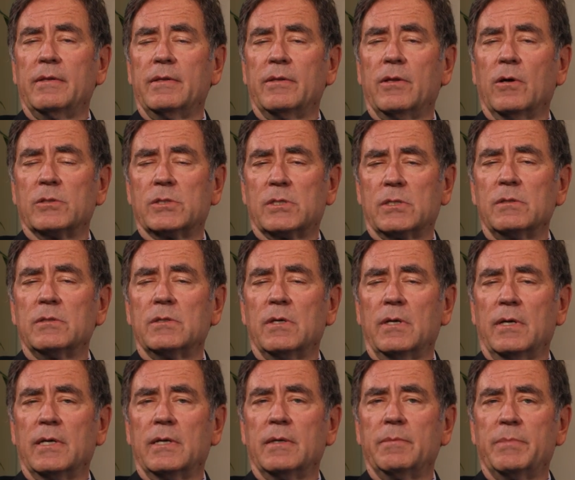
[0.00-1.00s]
those
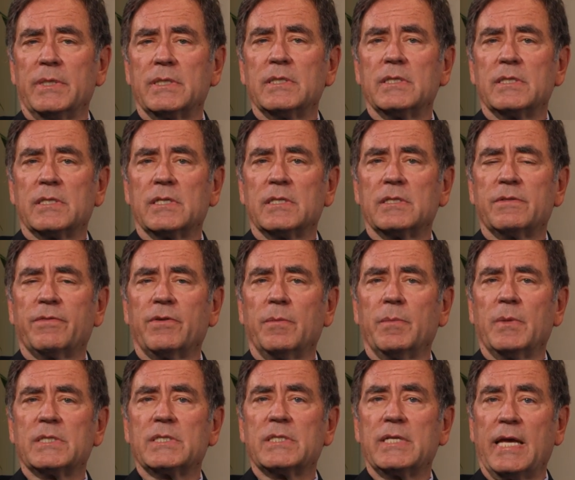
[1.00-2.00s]
businesses
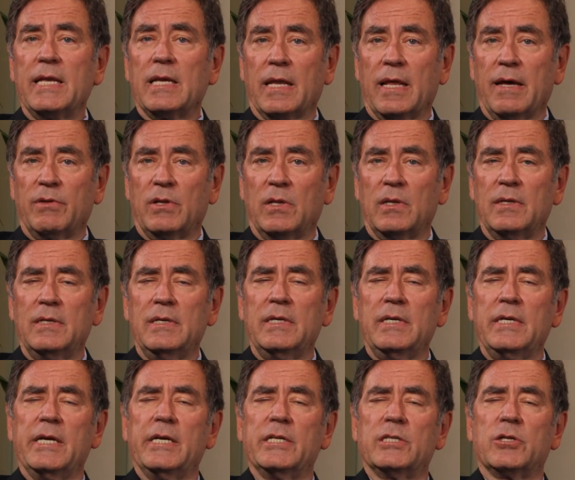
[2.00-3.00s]
from a state level
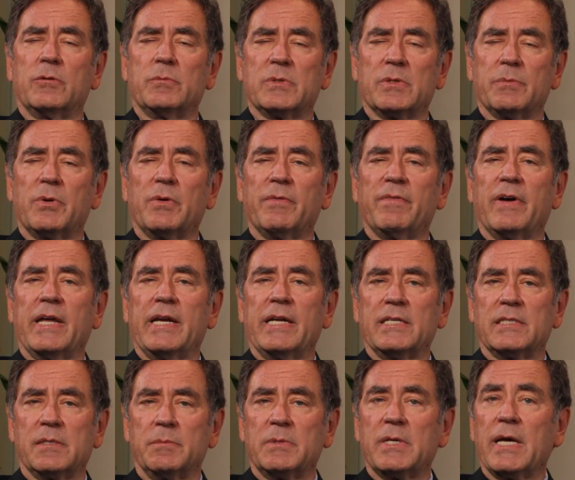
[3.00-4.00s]
in terms of providing
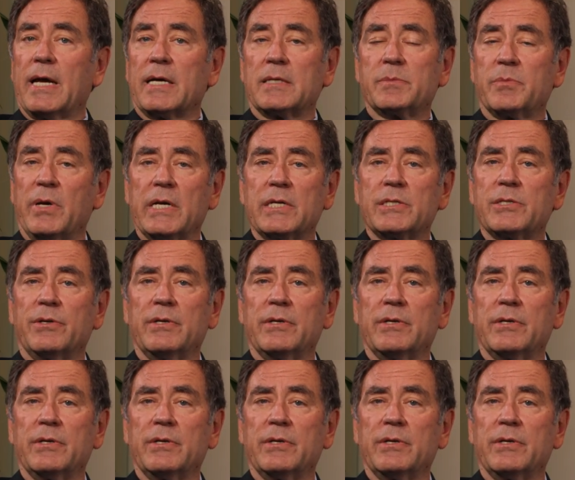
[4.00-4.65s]
some tax breaks